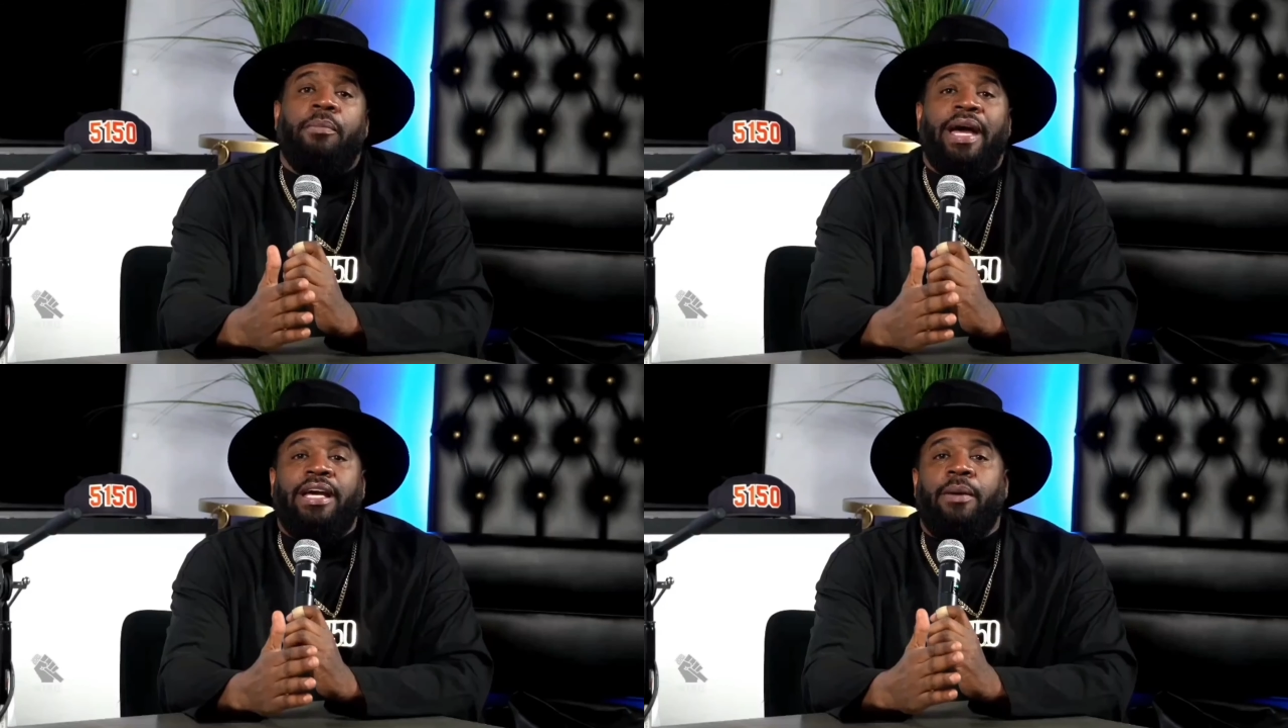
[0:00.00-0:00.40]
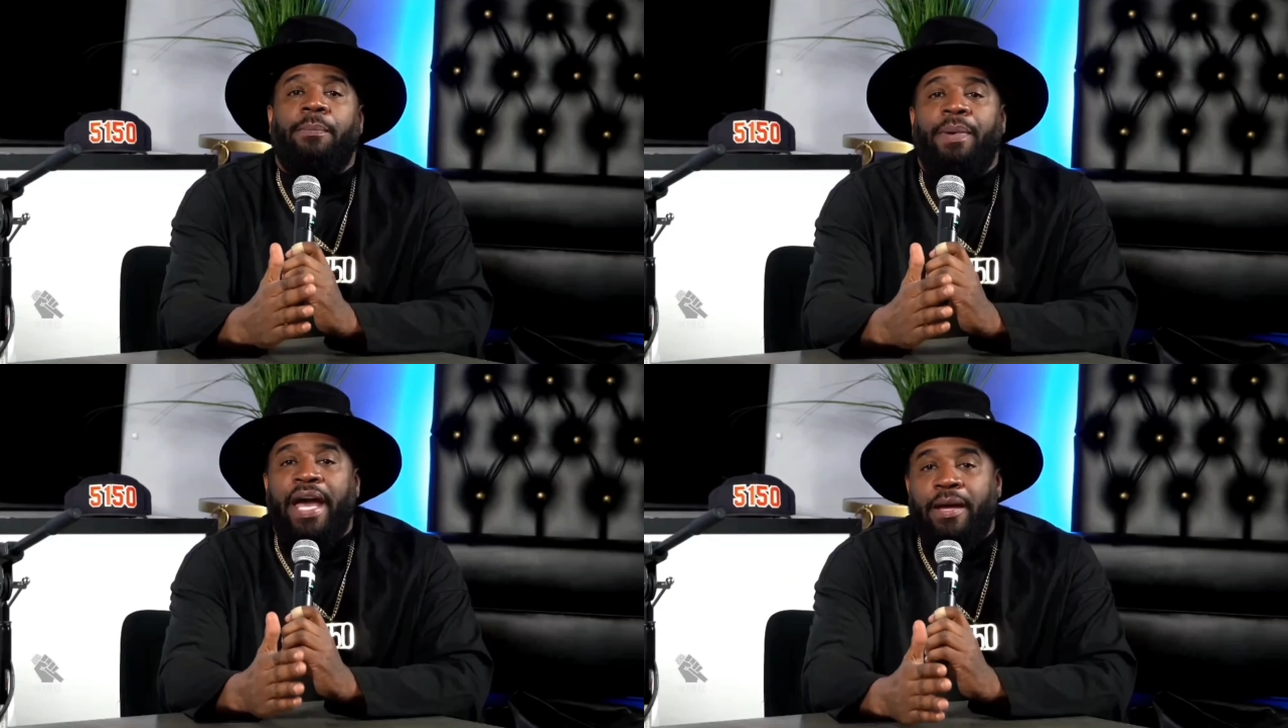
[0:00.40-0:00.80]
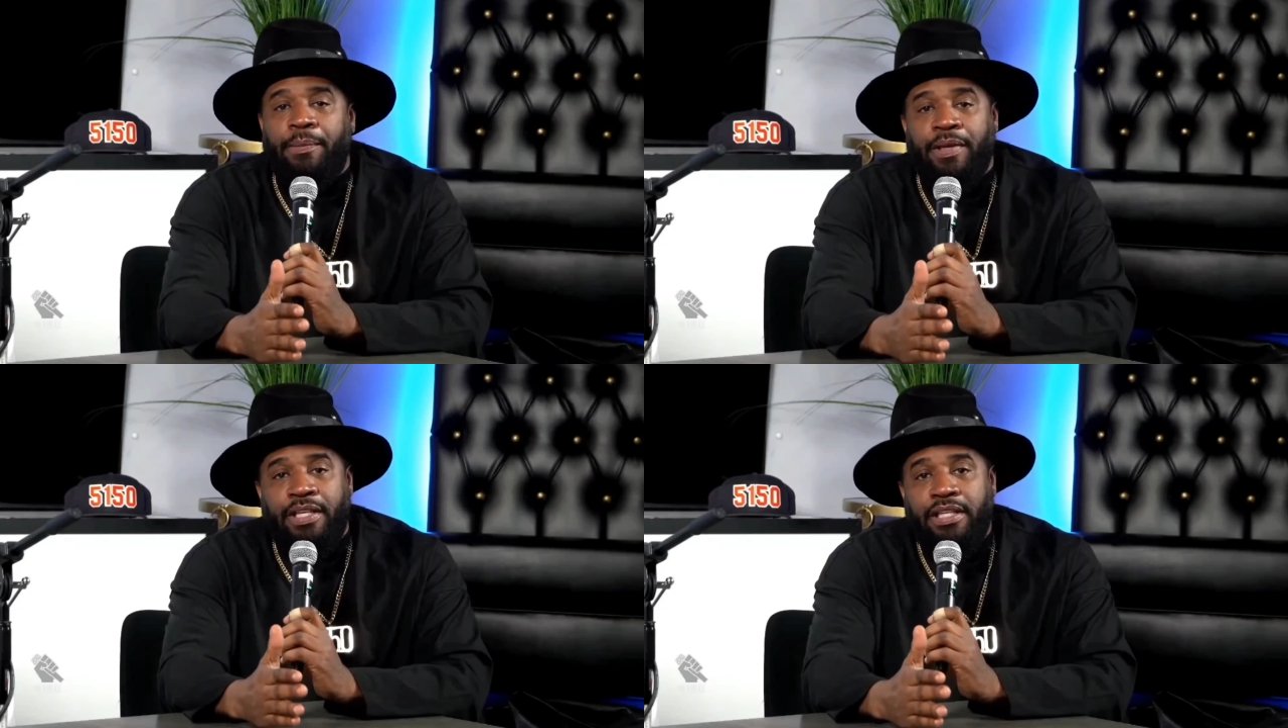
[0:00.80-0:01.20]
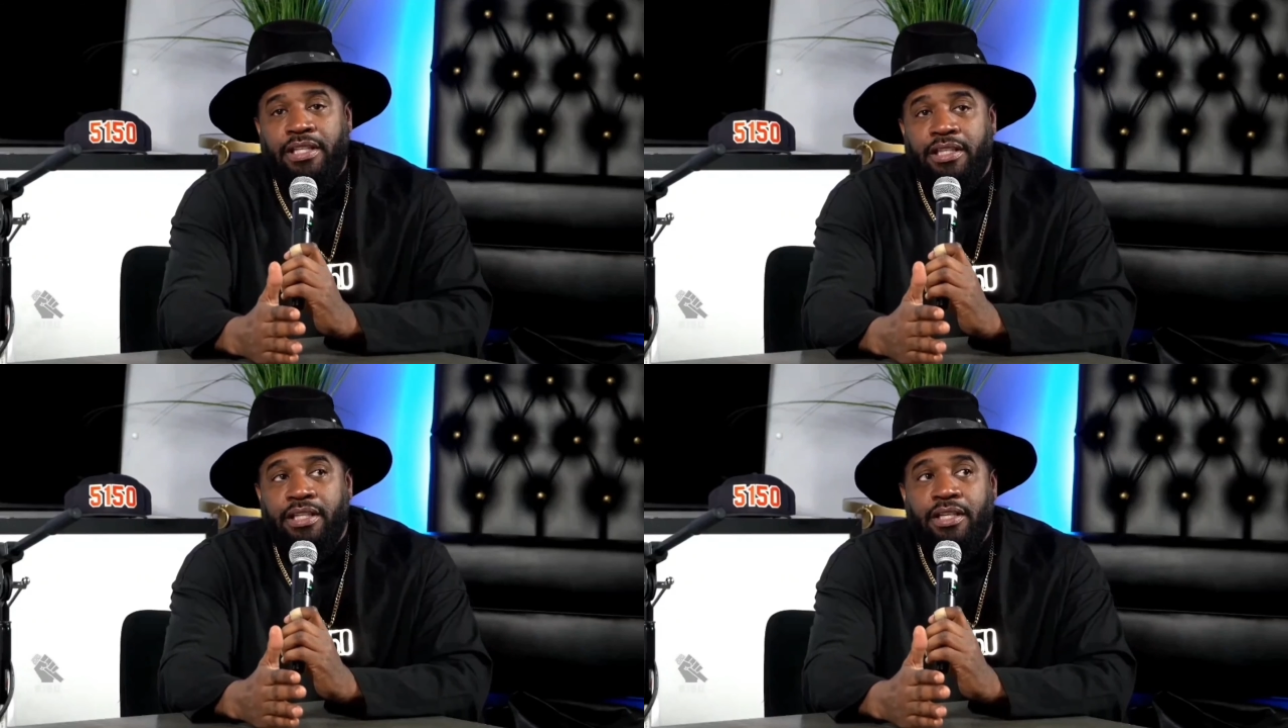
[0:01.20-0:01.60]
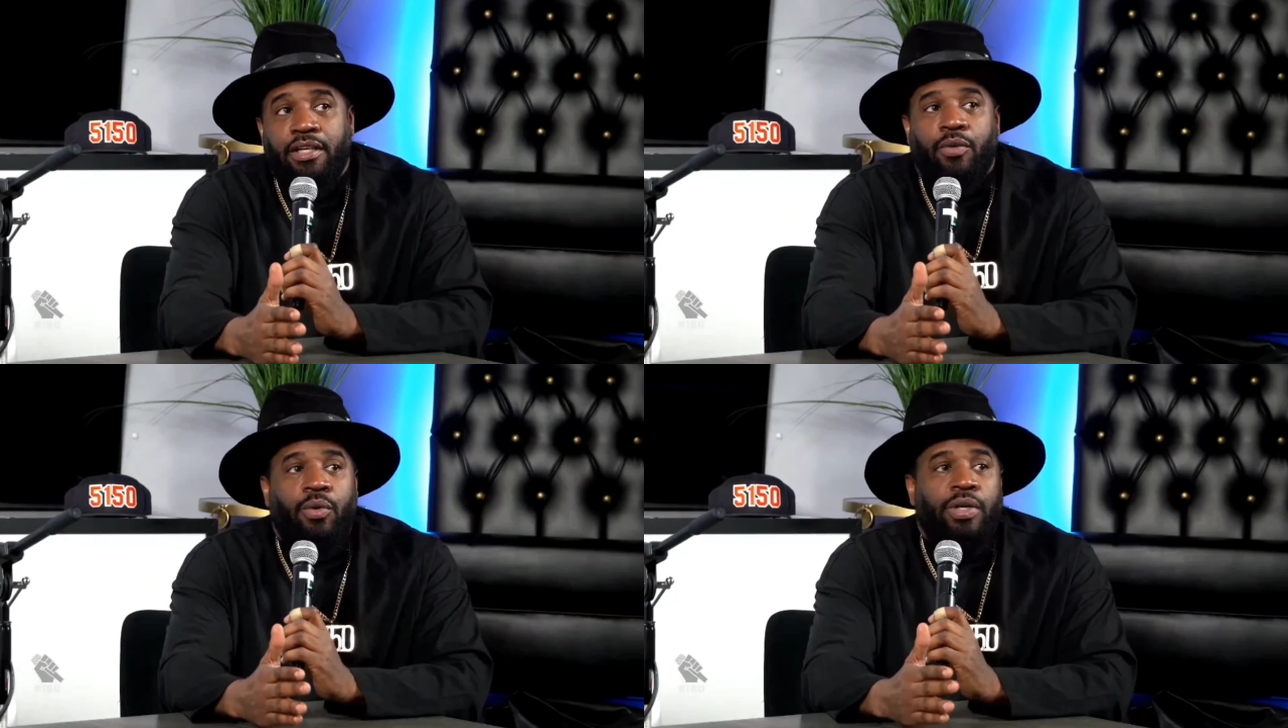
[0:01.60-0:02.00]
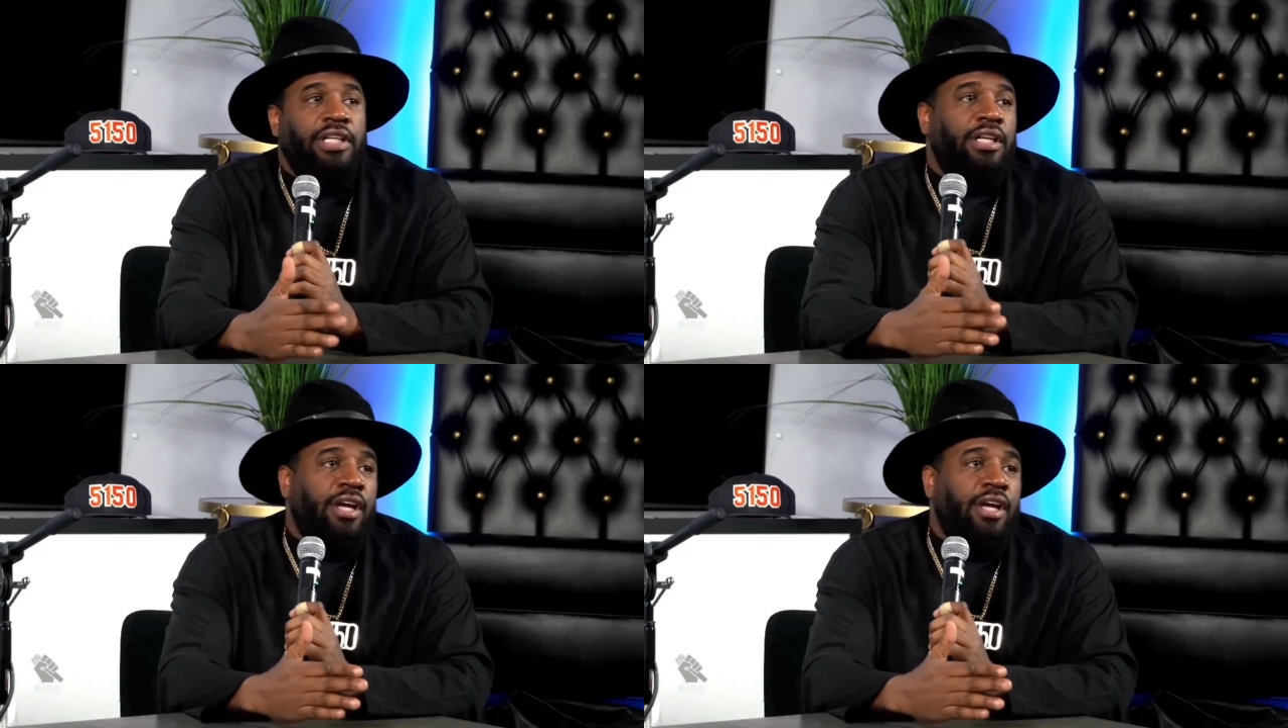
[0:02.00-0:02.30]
want to make a baby with